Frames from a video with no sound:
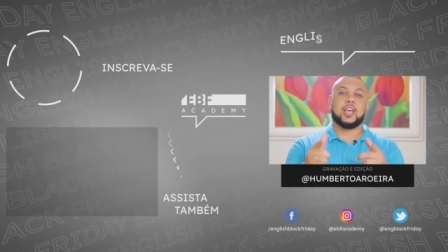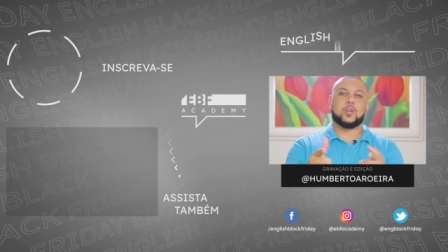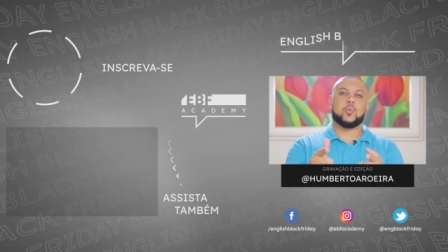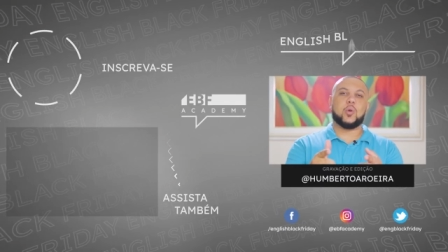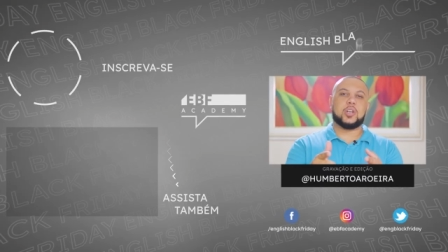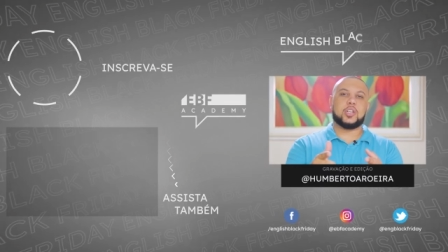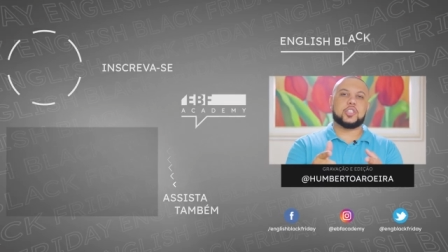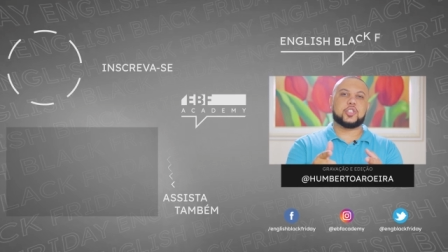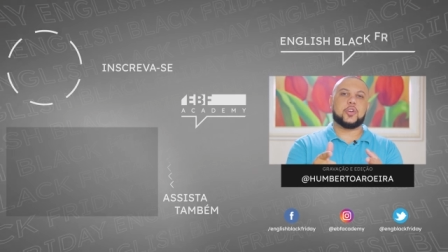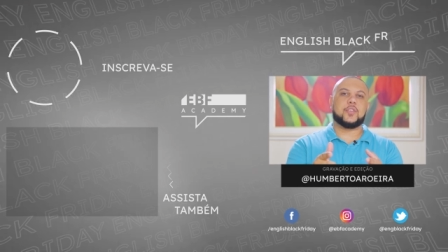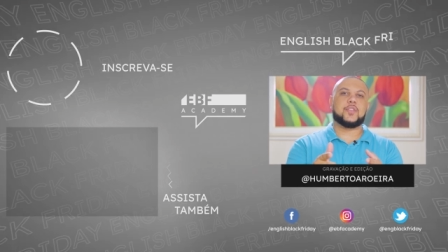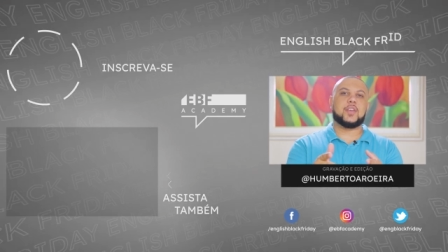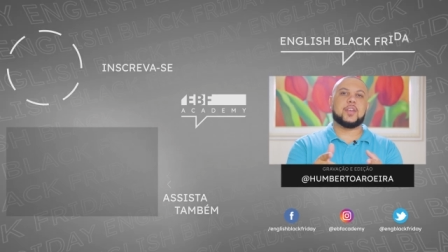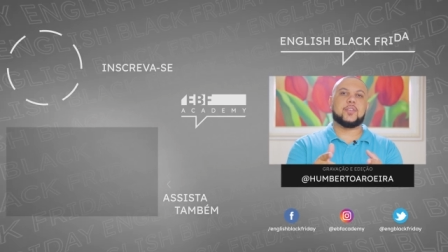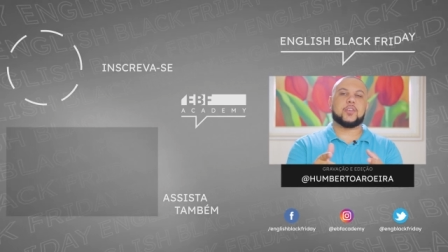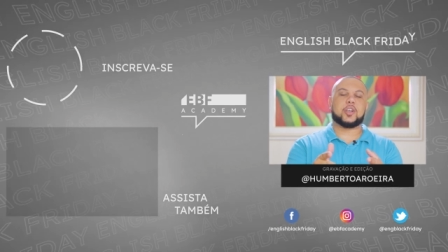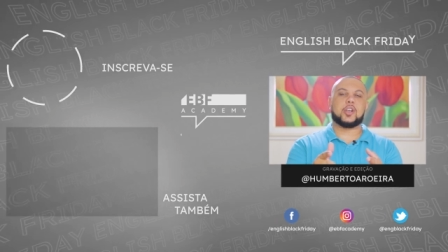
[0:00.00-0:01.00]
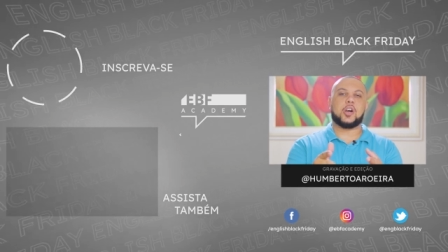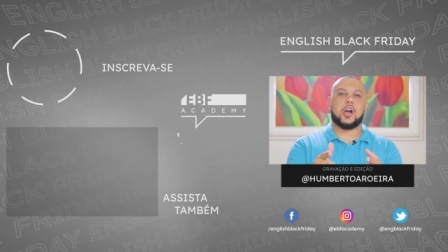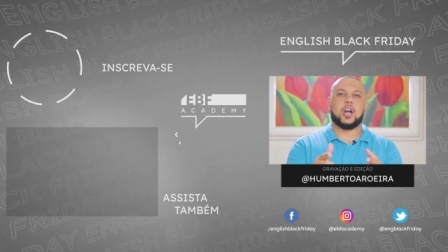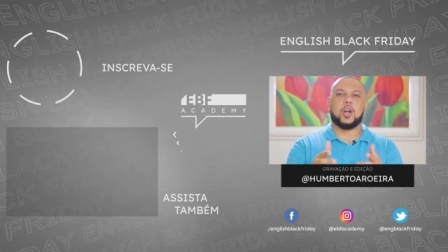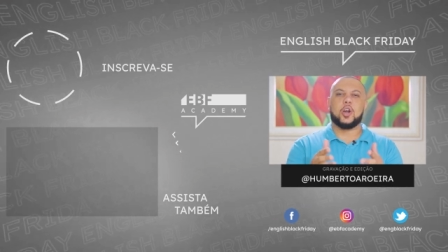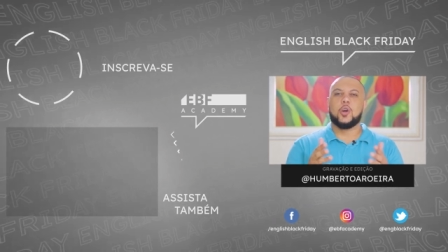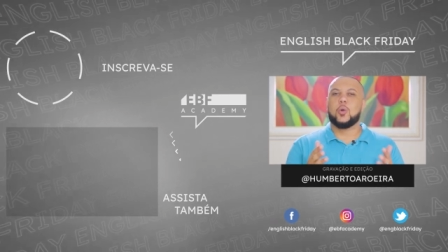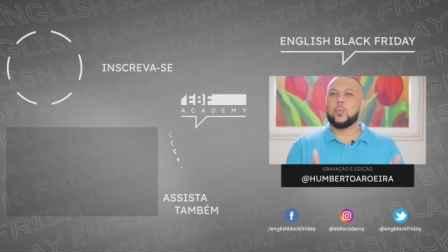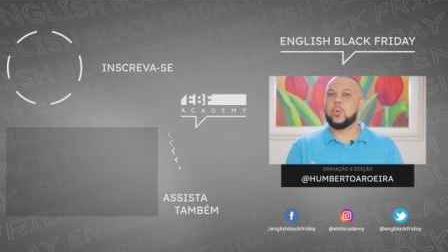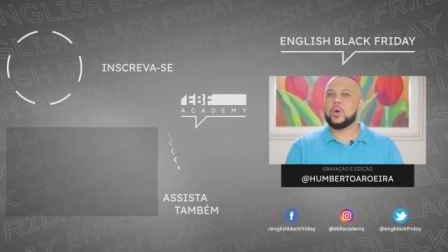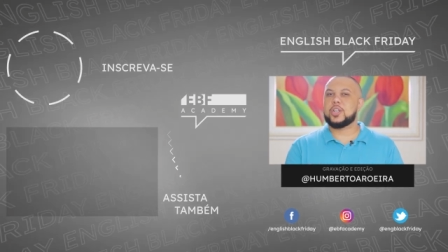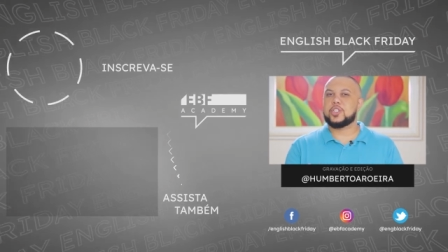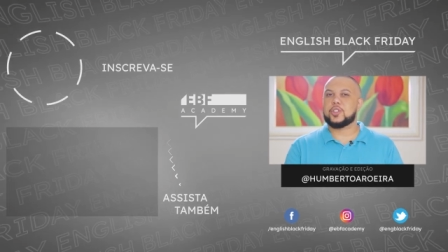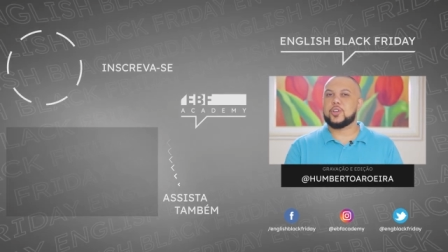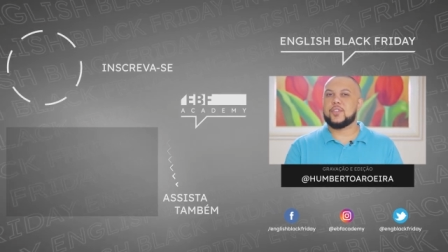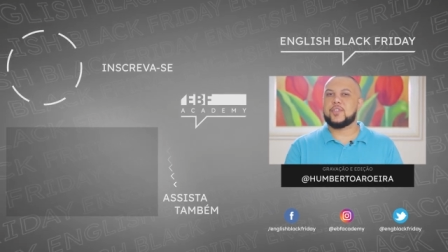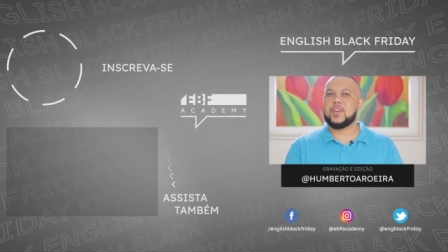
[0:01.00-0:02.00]
And what is your favorite car? What
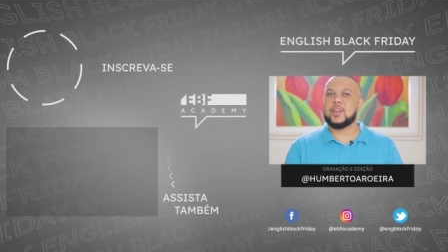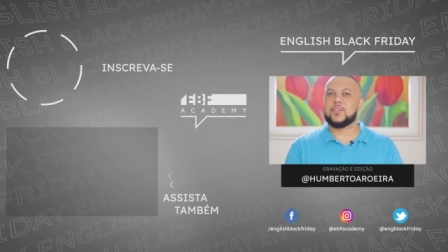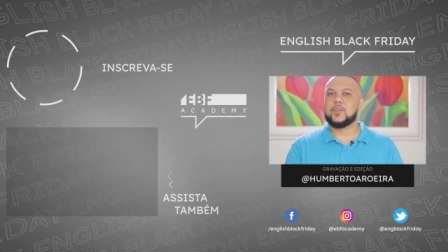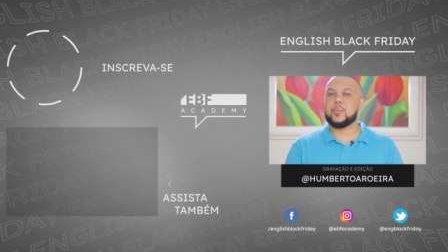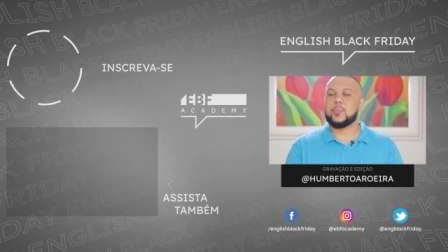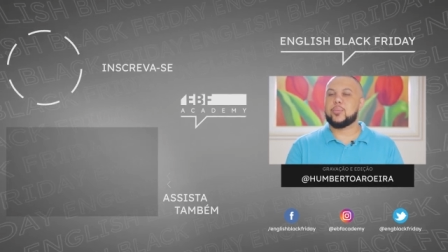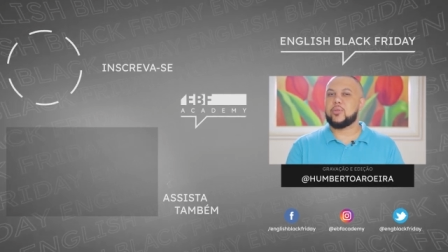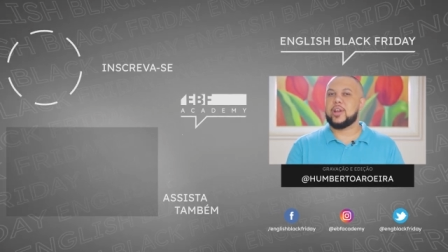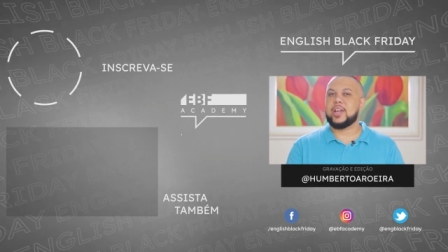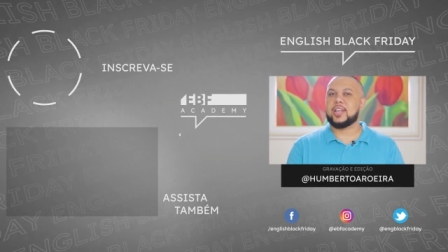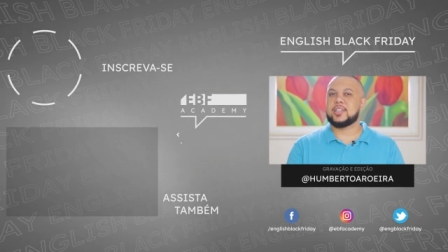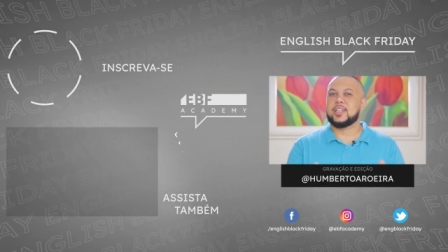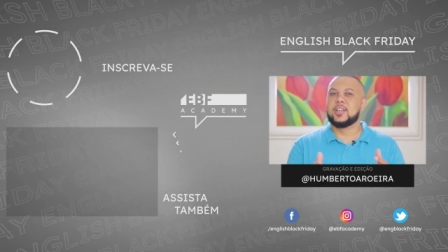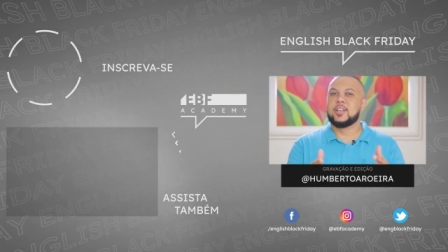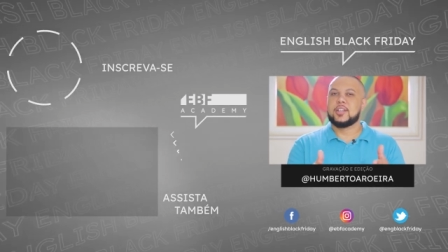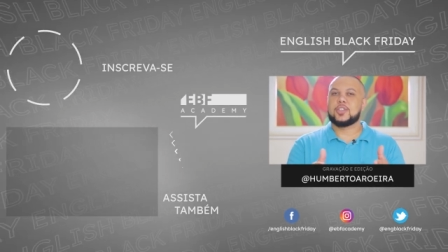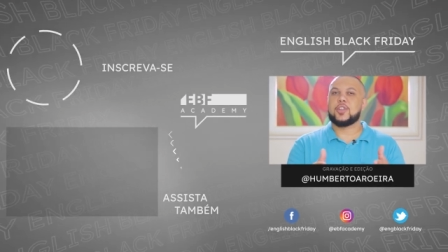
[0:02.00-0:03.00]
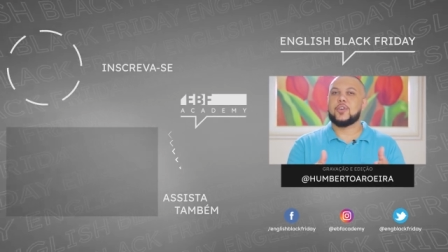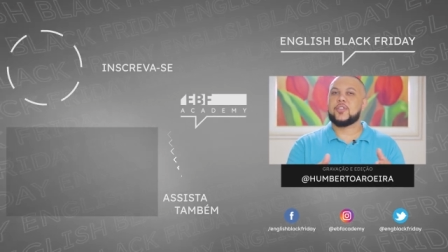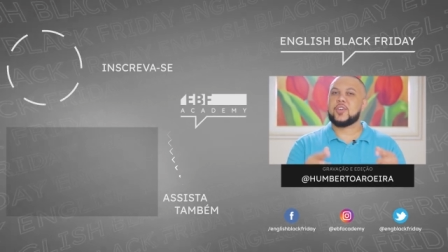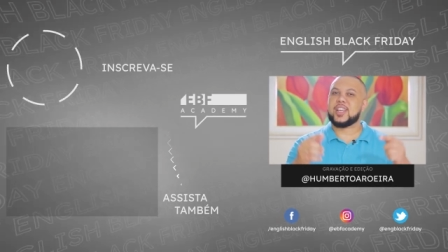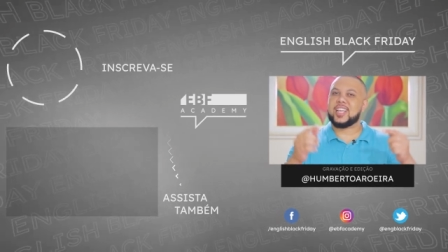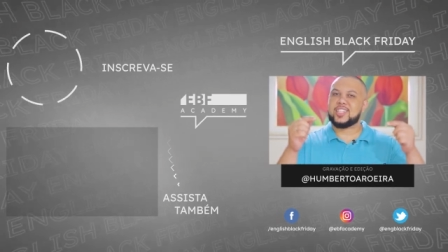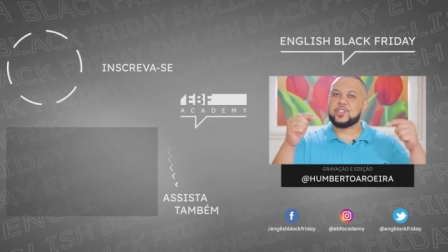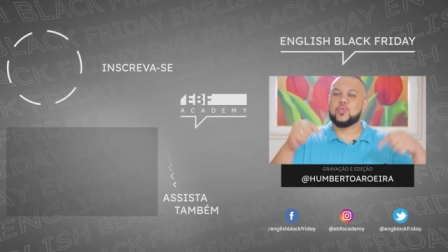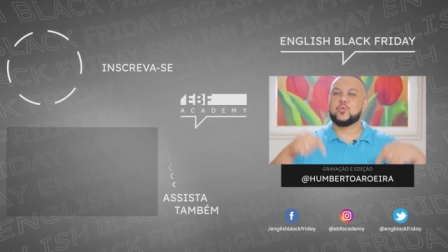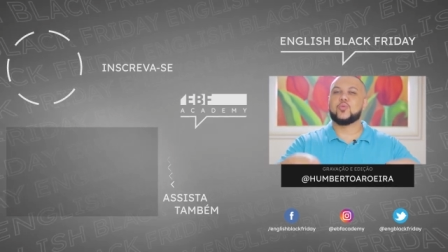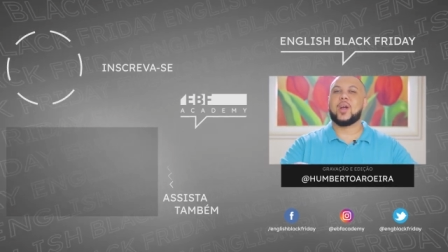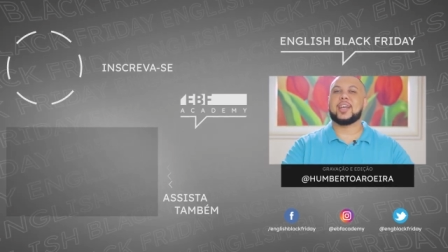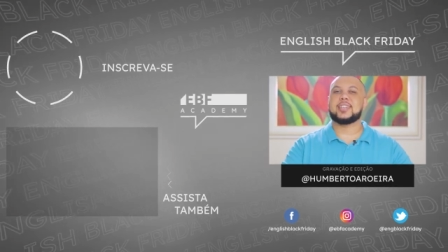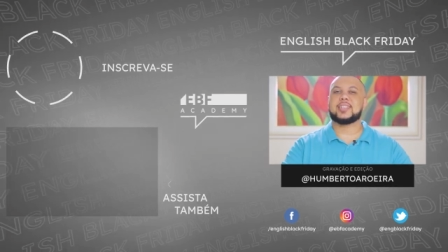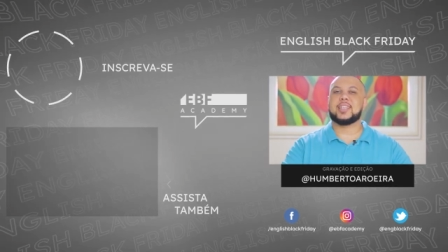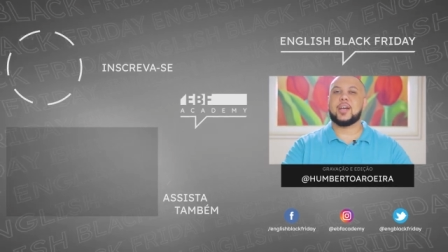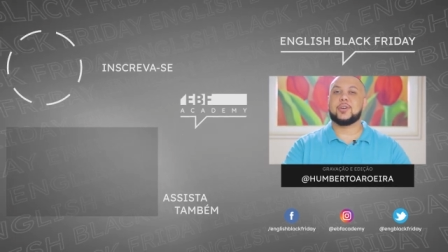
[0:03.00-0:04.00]
is your favorite brand? Don't forget to
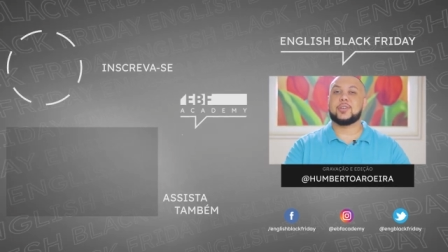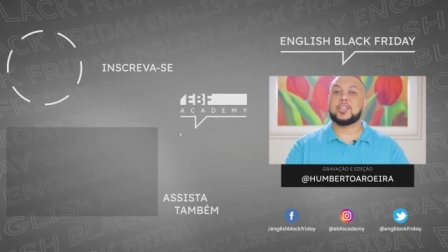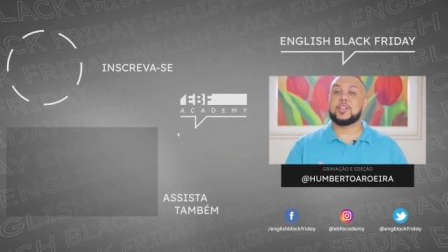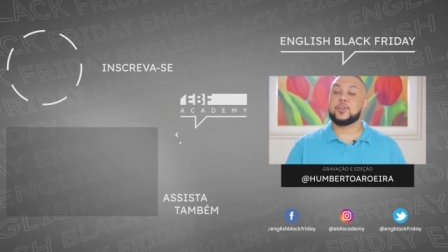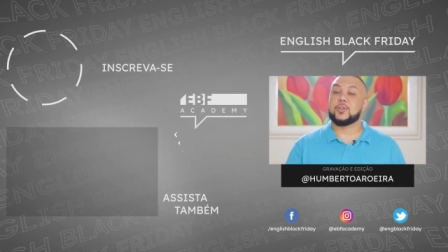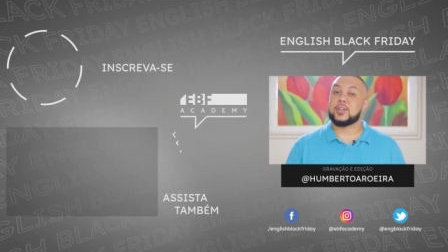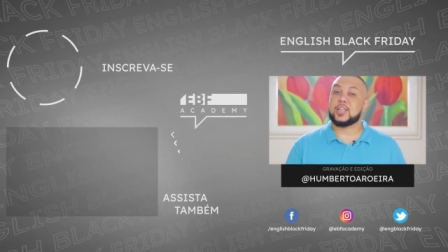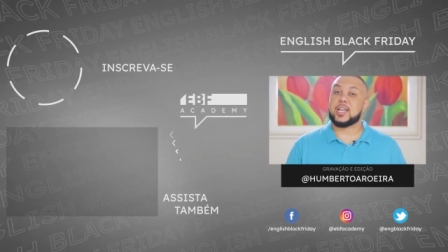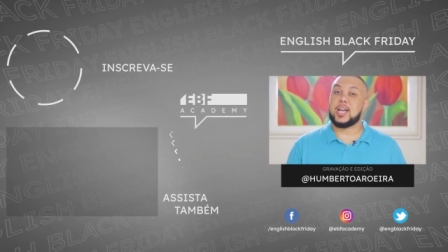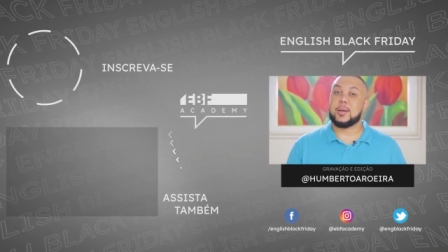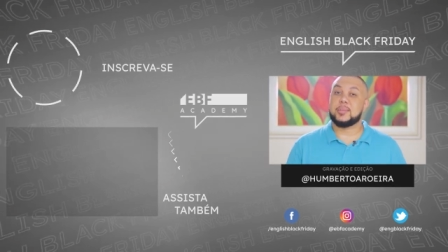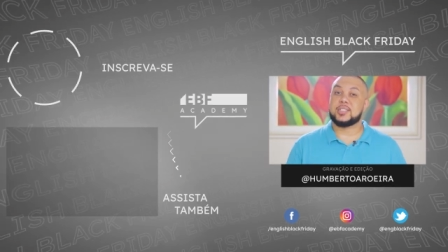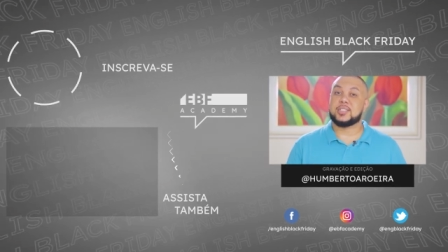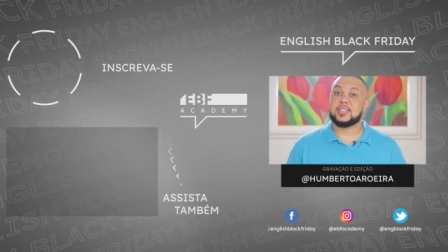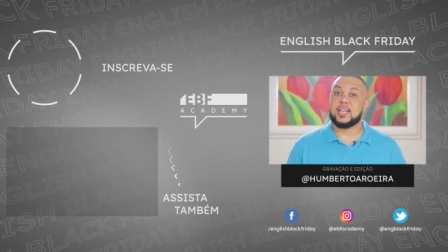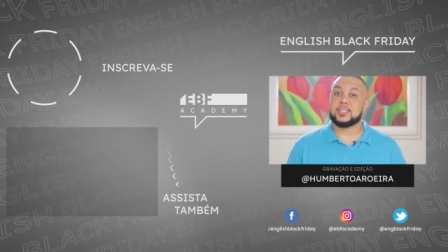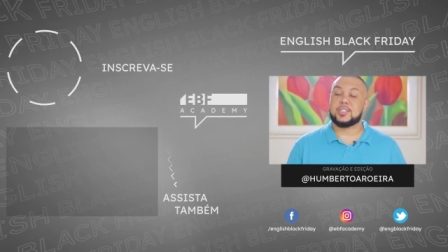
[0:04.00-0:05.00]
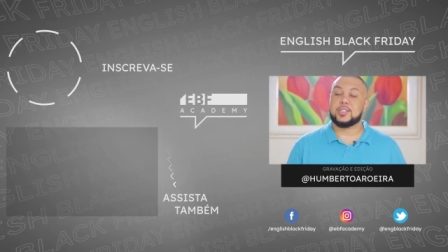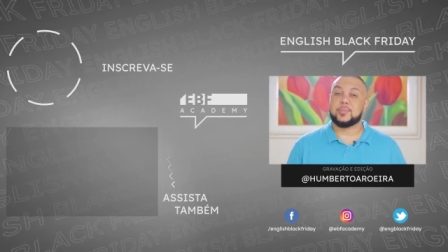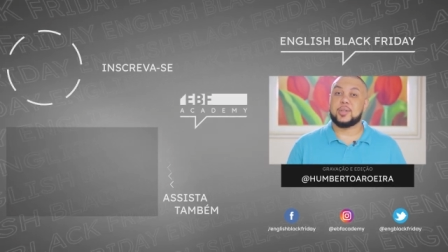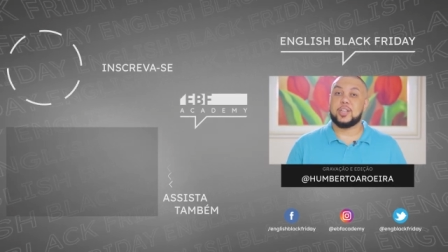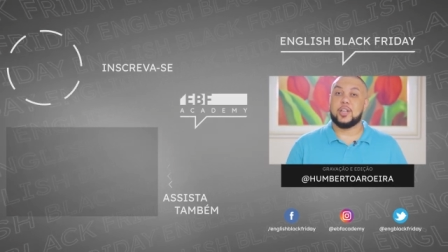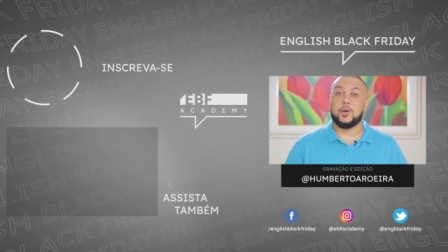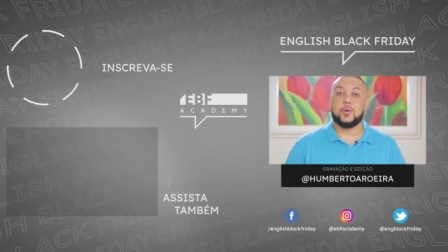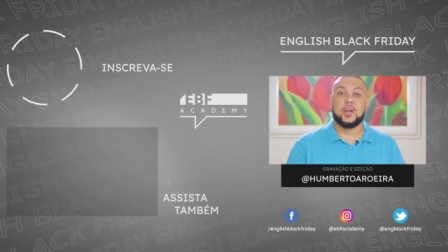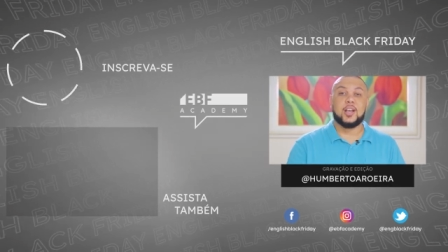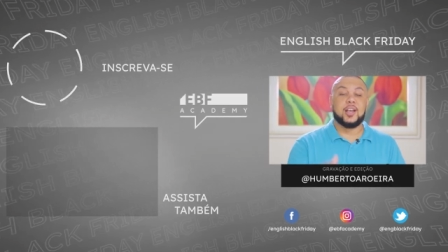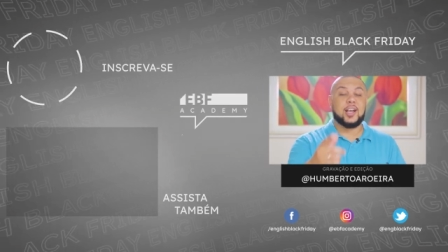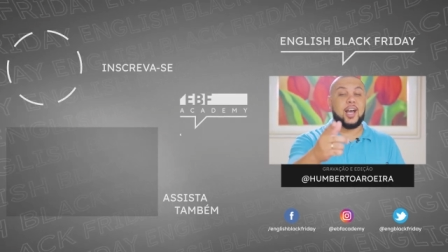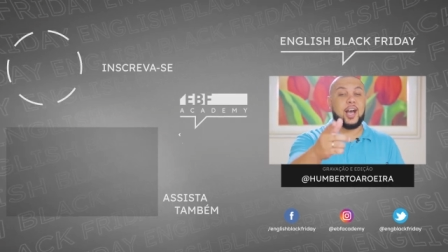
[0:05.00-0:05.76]
write down here in the comment section below.